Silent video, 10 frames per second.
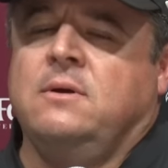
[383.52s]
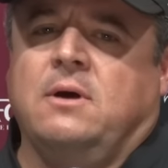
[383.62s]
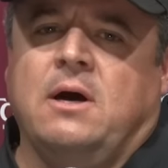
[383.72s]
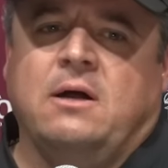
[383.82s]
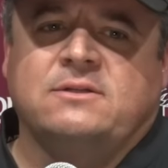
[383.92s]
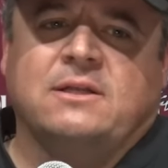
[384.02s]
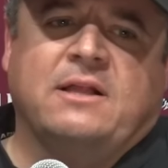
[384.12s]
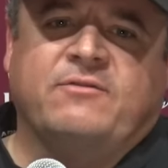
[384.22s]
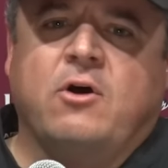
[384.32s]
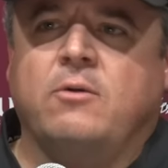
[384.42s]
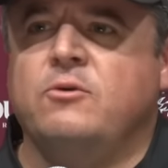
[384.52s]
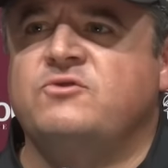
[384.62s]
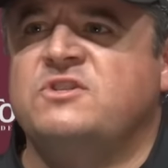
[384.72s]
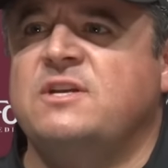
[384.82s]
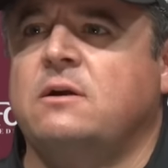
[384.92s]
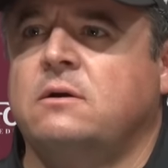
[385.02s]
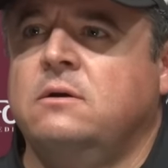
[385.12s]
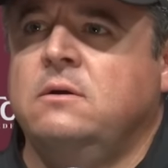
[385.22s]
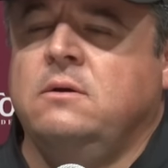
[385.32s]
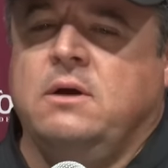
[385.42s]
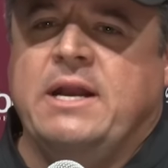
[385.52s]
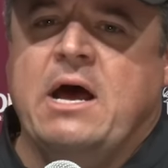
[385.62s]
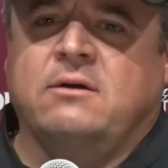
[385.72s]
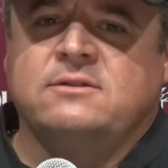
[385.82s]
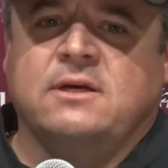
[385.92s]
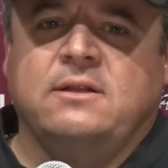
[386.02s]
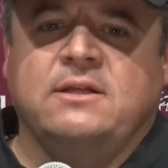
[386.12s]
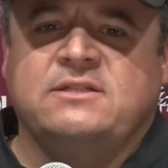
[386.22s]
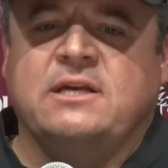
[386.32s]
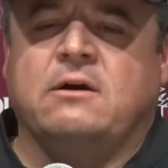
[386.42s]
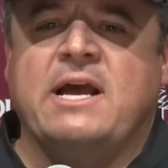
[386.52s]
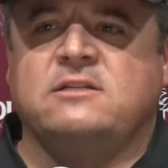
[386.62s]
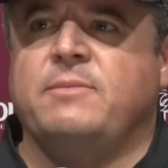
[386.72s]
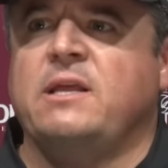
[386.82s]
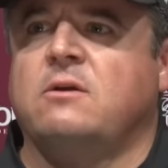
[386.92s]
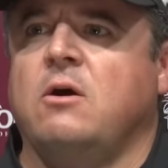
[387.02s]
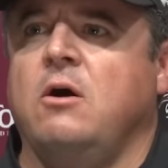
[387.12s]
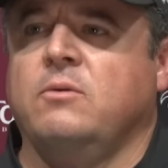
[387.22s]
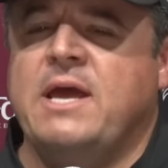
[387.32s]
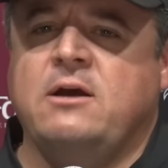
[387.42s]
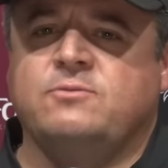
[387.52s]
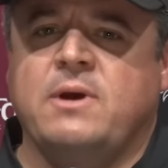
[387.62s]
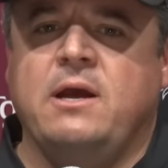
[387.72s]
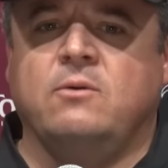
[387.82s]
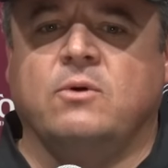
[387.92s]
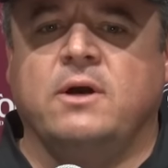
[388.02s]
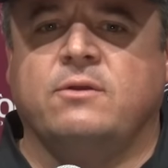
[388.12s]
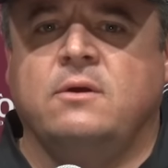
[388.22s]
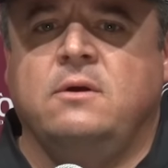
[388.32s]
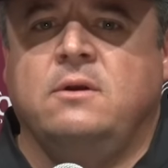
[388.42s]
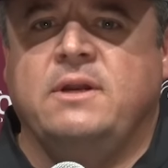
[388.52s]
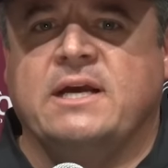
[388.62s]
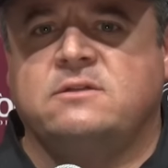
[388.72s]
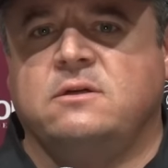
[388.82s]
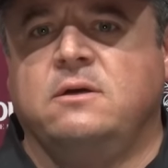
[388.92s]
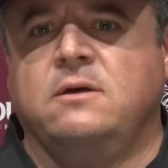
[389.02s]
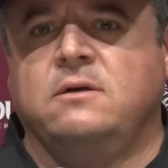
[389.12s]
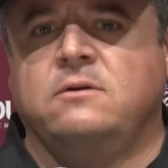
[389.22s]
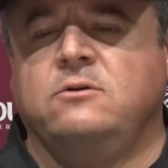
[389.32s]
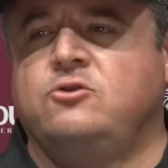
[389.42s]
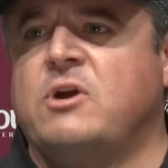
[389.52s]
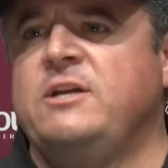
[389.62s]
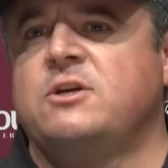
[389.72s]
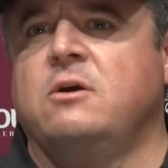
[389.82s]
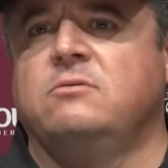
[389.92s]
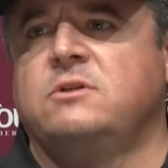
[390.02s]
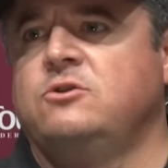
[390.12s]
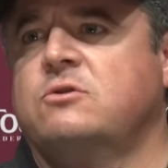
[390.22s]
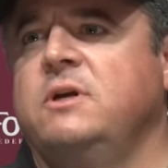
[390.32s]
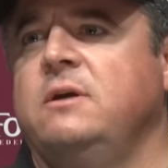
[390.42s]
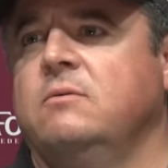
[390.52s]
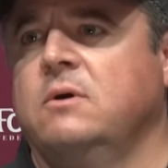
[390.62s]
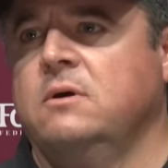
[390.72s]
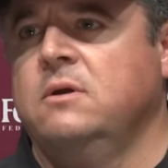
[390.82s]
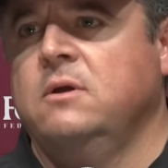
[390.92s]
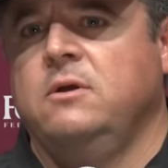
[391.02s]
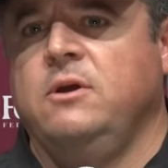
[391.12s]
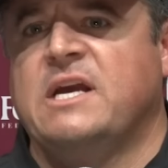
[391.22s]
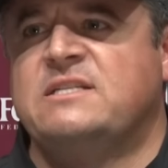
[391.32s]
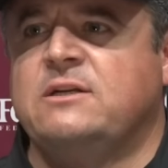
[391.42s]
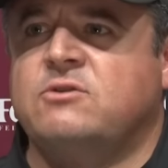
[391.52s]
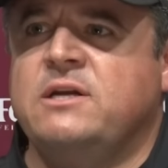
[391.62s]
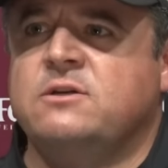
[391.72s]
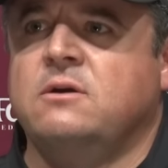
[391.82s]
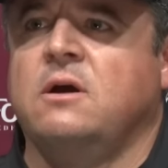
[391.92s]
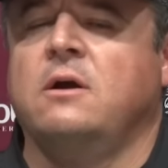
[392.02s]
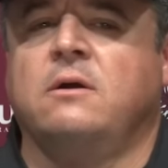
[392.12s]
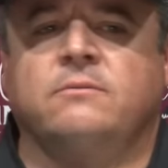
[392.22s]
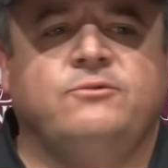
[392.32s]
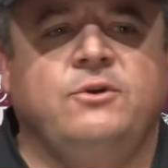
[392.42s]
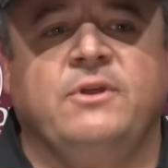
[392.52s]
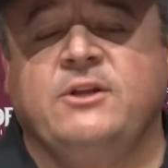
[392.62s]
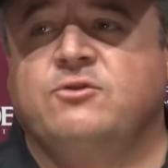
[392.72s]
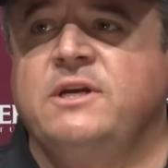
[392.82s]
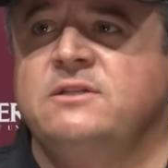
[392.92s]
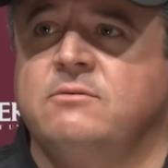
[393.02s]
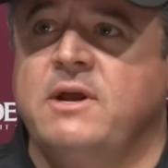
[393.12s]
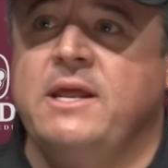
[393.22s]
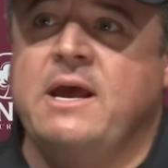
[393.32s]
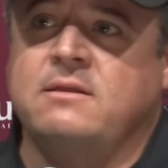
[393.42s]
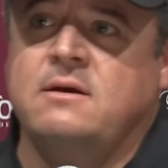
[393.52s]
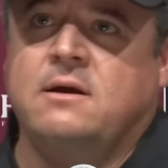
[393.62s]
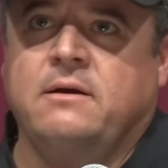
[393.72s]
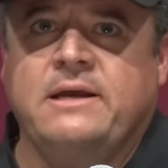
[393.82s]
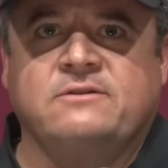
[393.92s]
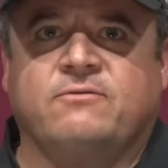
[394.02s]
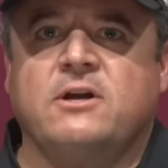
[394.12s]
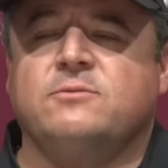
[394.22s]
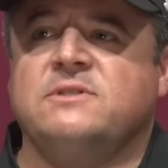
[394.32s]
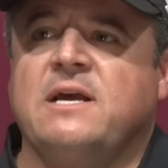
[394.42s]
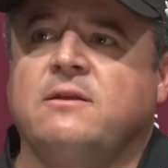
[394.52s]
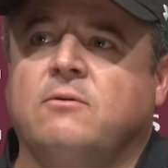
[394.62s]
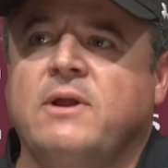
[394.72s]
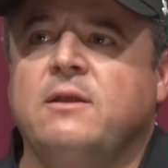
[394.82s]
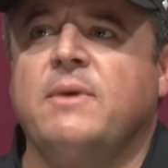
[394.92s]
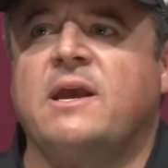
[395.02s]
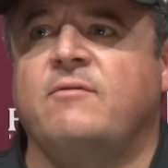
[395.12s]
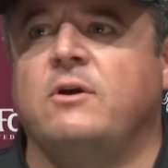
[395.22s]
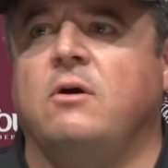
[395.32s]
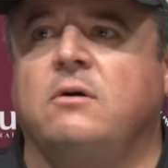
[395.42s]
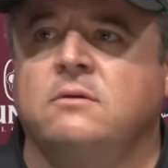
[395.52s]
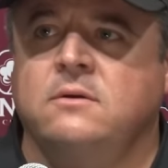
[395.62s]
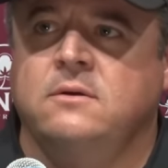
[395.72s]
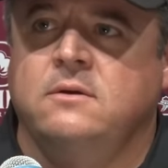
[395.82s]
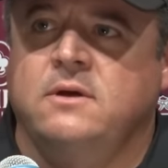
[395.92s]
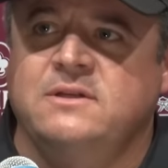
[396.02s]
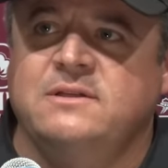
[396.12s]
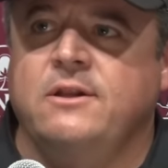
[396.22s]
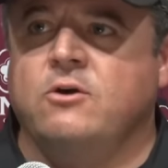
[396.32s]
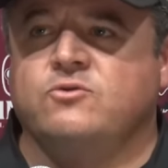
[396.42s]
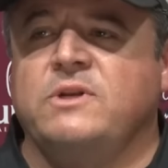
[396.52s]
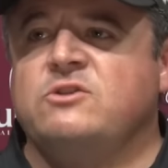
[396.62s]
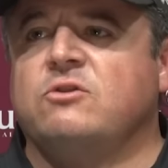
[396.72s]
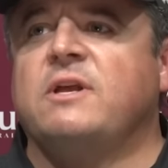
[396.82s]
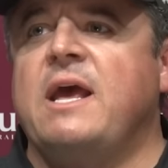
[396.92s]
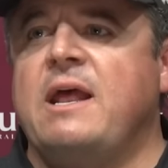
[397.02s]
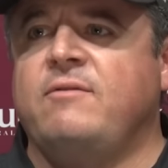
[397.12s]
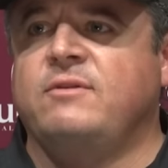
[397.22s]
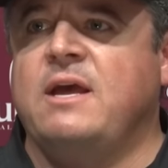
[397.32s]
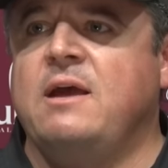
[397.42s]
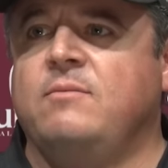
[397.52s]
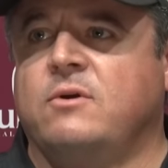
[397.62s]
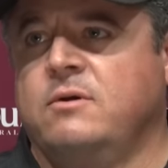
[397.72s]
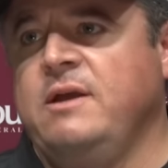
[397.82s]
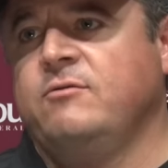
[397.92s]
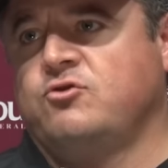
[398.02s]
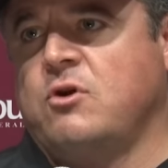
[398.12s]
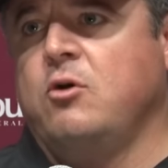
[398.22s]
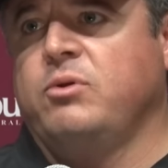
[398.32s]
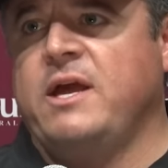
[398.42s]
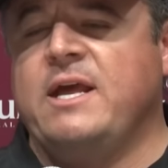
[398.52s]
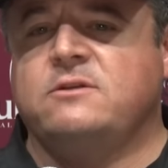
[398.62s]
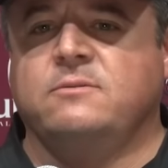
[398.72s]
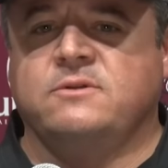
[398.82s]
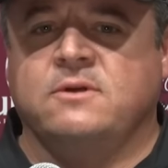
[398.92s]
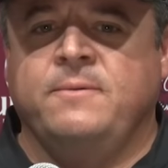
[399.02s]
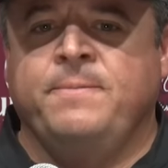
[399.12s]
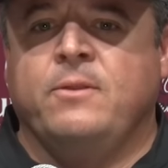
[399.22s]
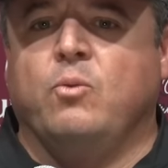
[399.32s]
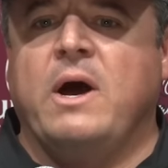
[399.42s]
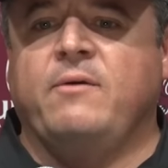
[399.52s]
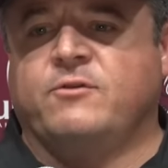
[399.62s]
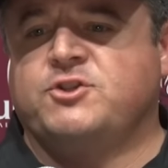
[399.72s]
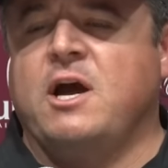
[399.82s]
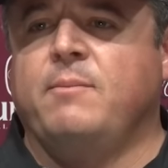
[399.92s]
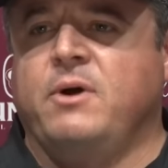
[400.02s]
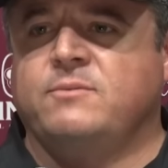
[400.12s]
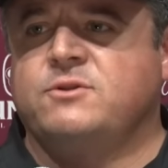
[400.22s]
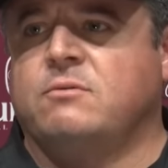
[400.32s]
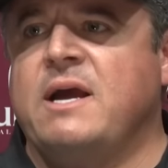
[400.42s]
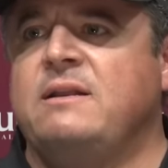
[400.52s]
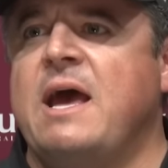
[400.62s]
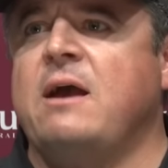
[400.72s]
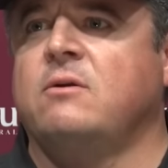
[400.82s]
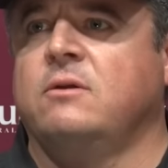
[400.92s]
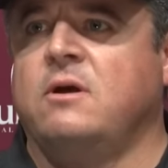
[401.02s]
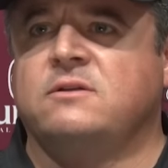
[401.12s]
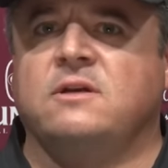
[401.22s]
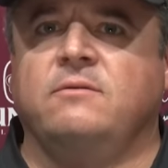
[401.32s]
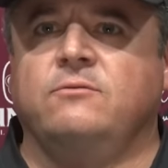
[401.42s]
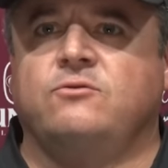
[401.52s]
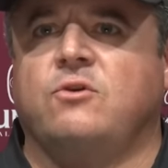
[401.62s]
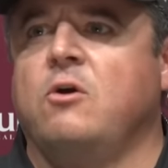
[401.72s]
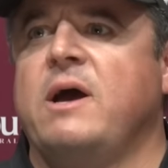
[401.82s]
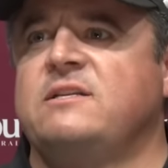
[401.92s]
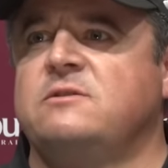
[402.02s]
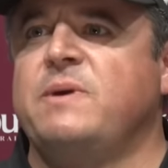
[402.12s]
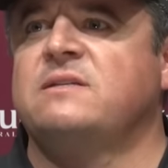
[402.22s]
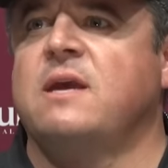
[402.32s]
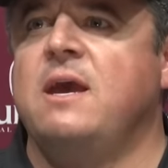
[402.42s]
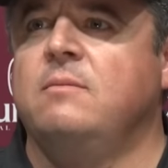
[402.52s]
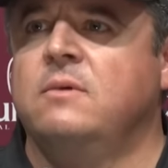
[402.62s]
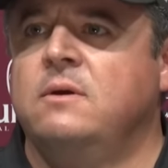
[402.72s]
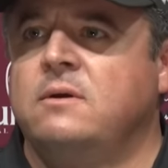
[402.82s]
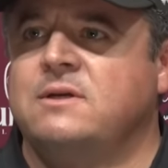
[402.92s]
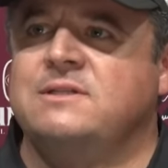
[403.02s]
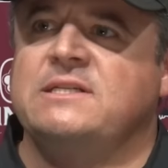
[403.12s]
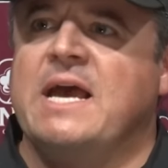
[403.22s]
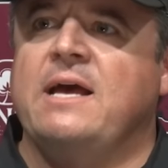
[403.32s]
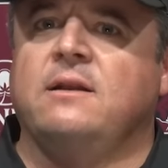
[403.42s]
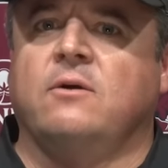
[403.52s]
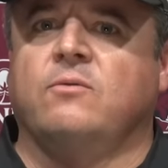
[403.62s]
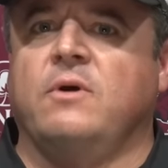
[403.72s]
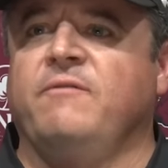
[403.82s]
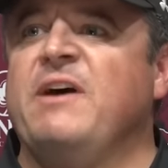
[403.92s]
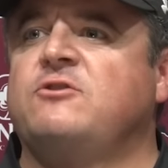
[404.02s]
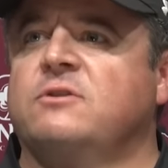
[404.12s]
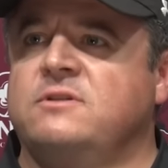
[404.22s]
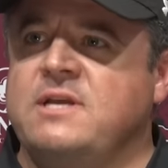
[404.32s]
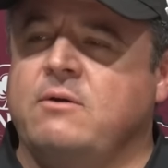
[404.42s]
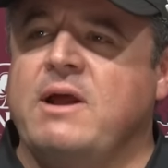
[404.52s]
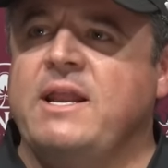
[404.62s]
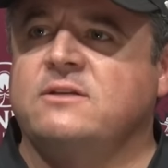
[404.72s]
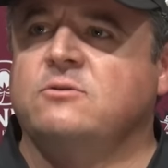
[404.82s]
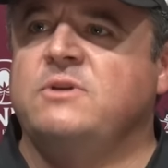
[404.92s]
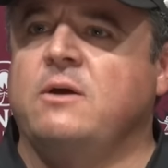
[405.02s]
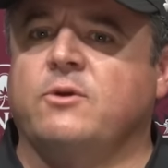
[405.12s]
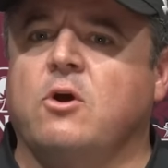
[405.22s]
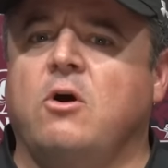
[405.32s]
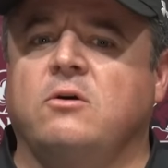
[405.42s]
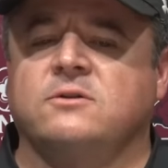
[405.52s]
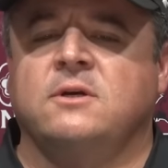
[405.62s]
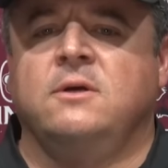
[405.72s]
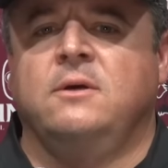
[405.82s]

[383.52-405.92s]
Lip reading: All of a sudden, left guard moves to center. And now all of a sudden, the center has to make the call. Well, now he's playing with next to Trey Jones and Tree. Well, you guys think Trey's ready out there as a freshman's out there ready to make every call and knows what he's looking at half the time? Or even Tro playing next to him. It's why Vershawn bumps to right tackle, and all of a sudden, Tro has his best game because he's got a veteran standing right next to him telling the calls.